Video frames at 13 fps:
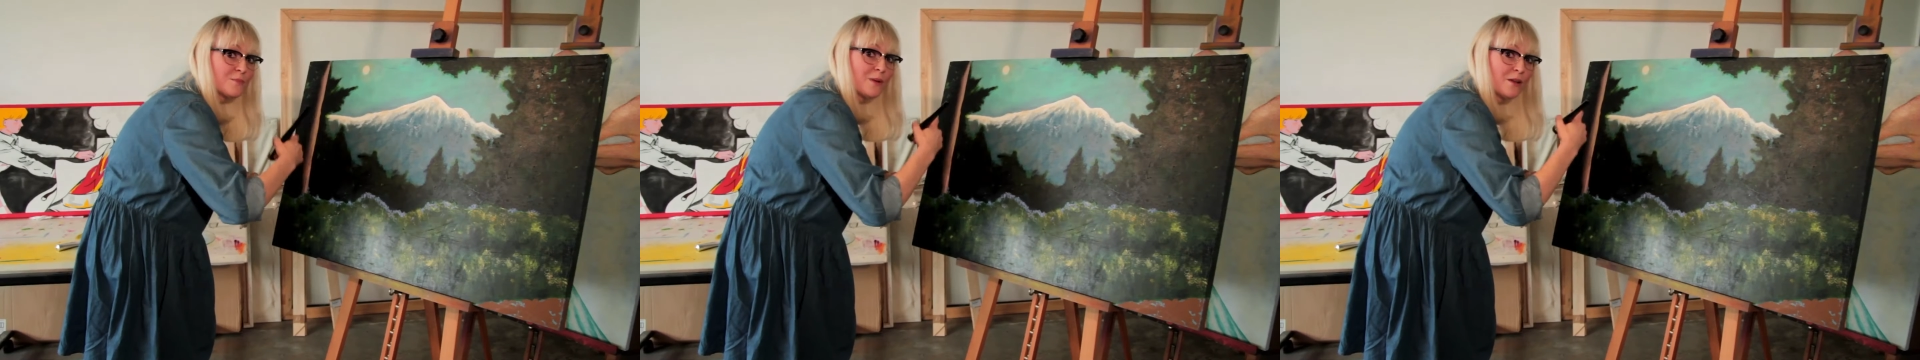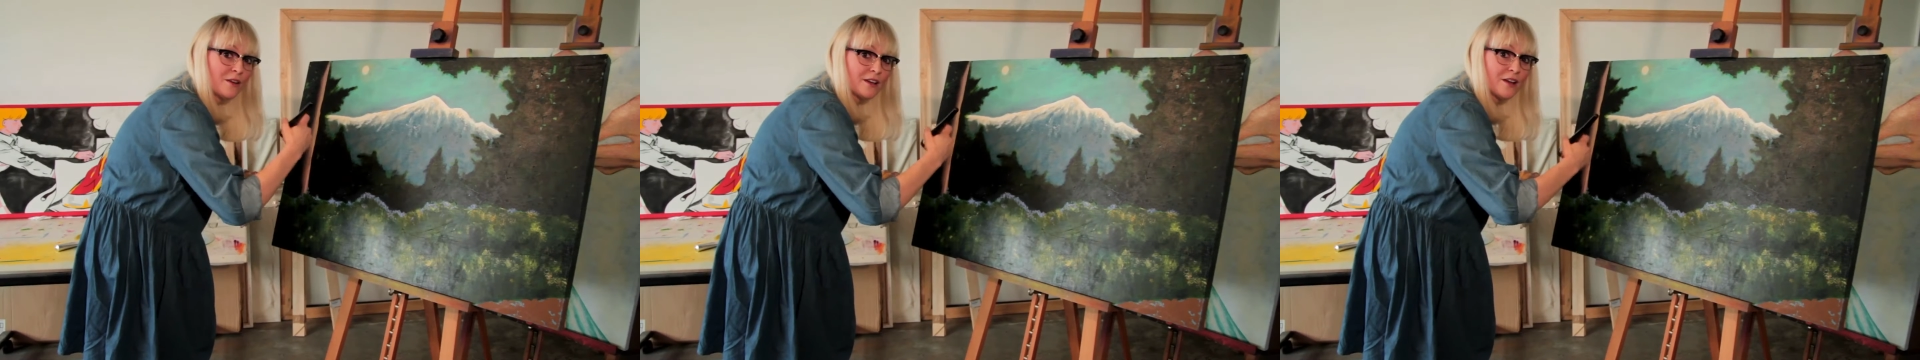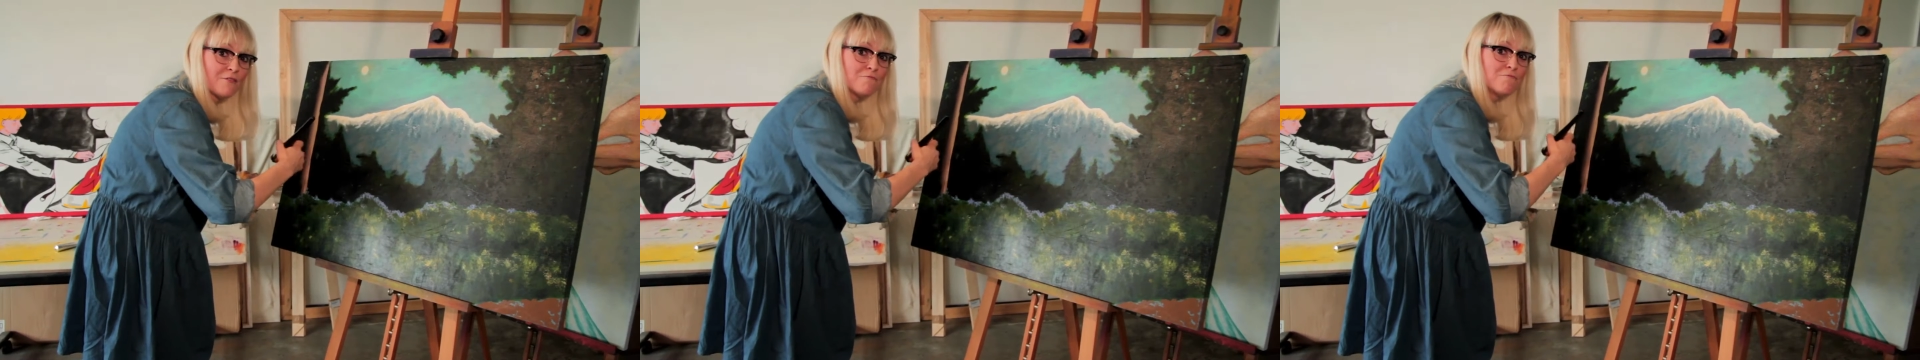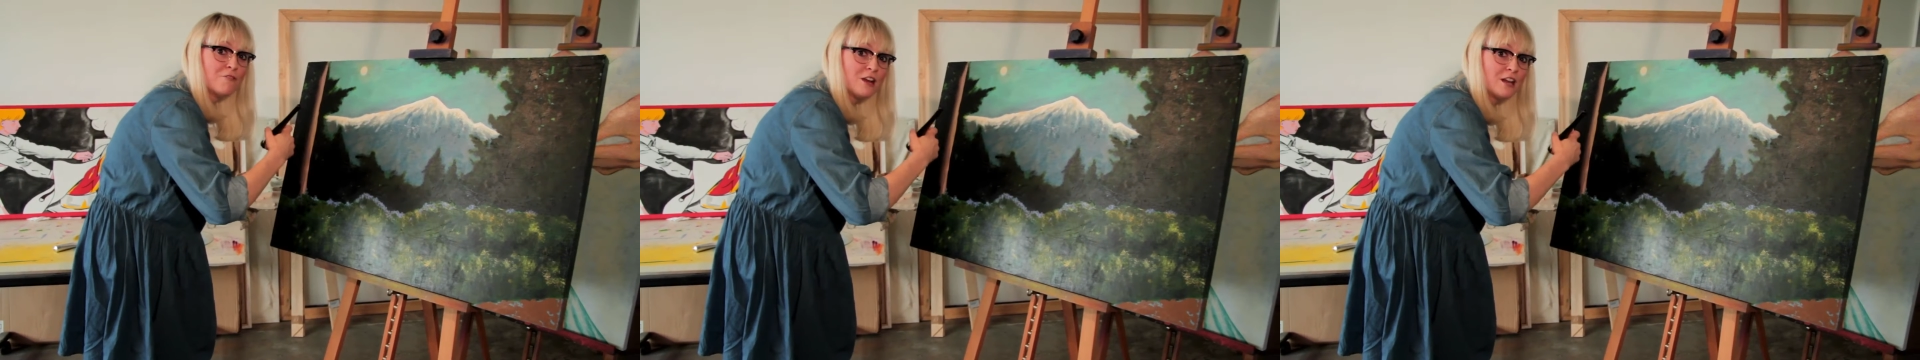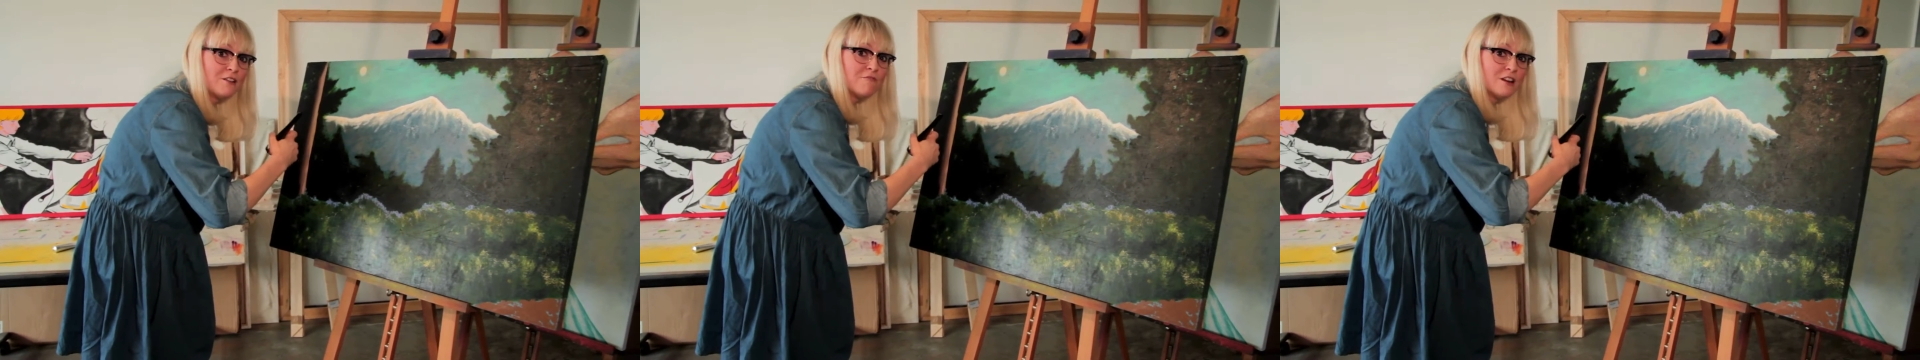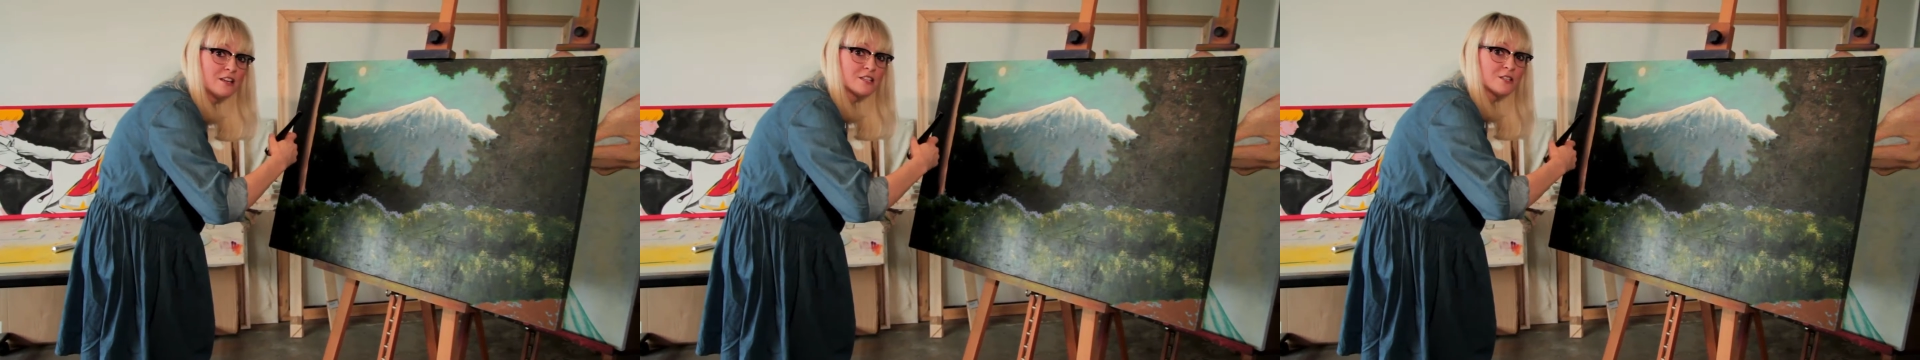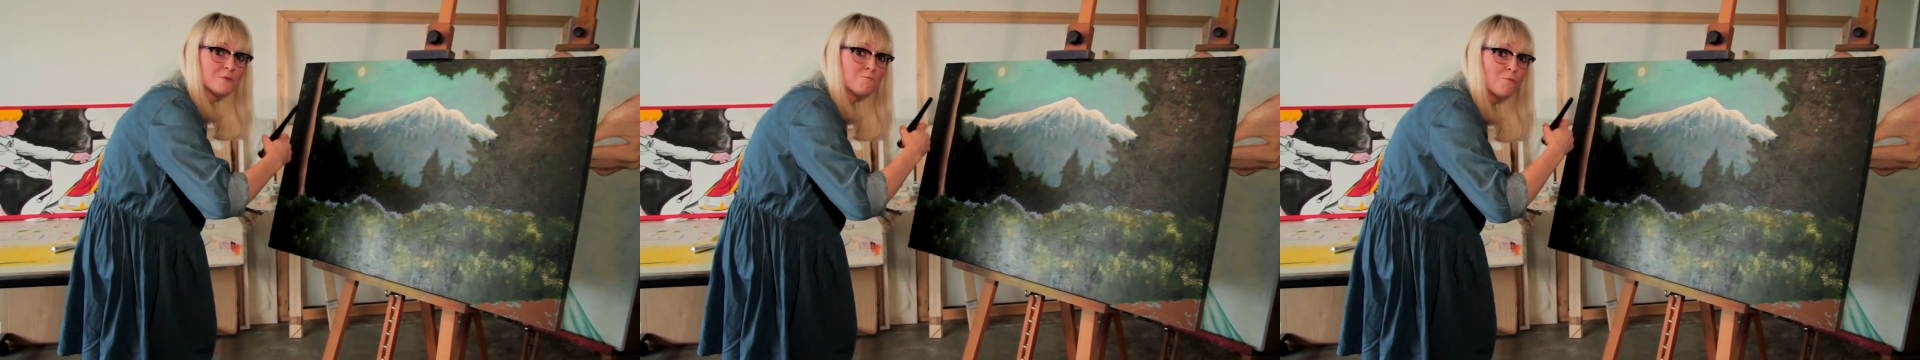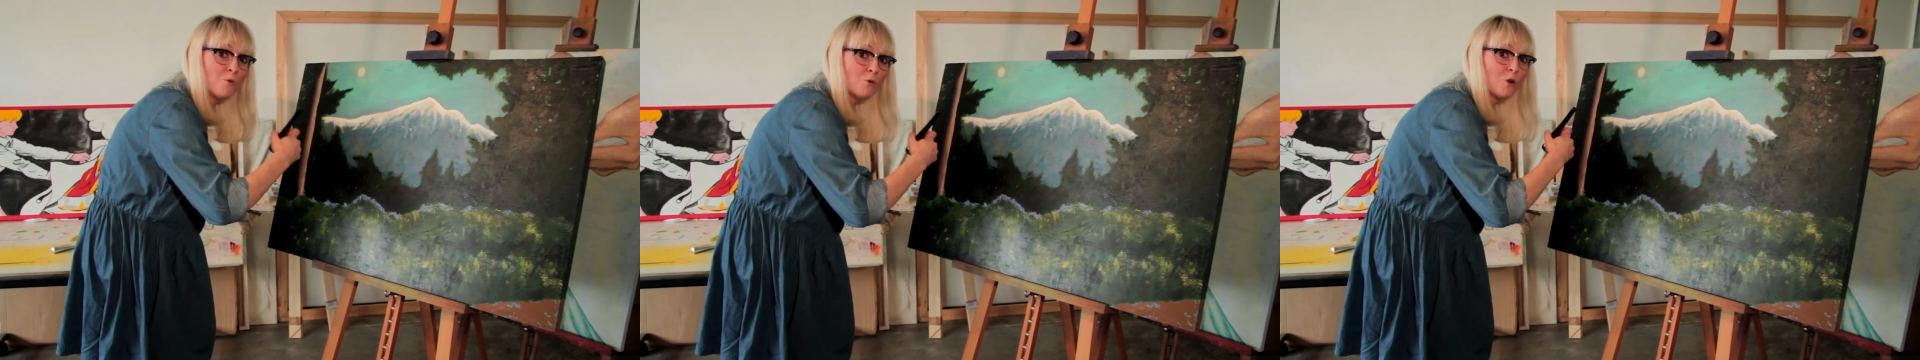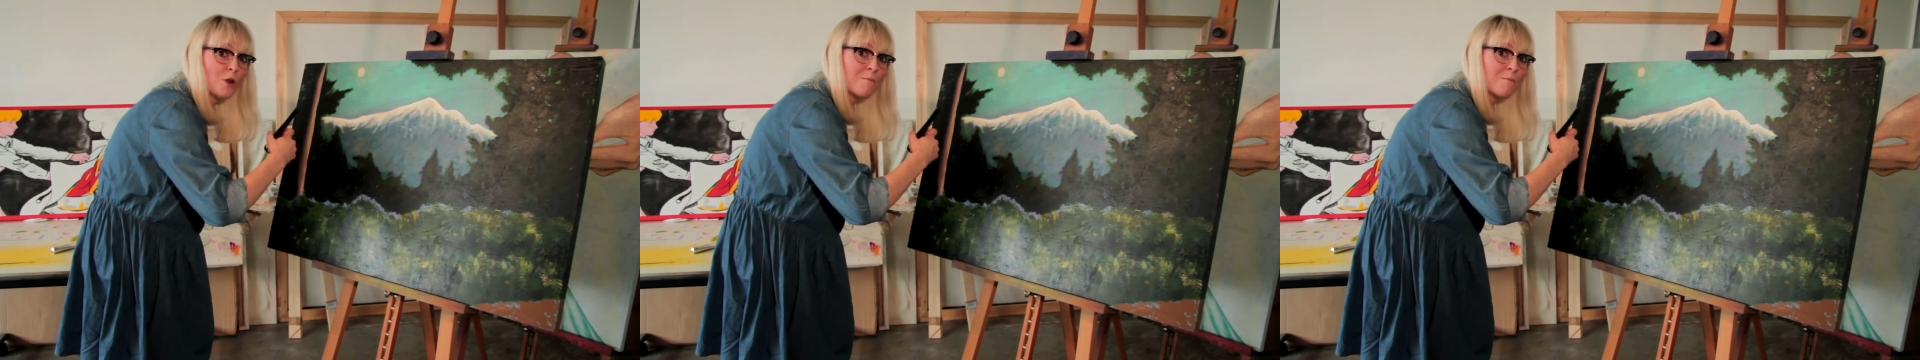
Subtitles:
applying a really, really small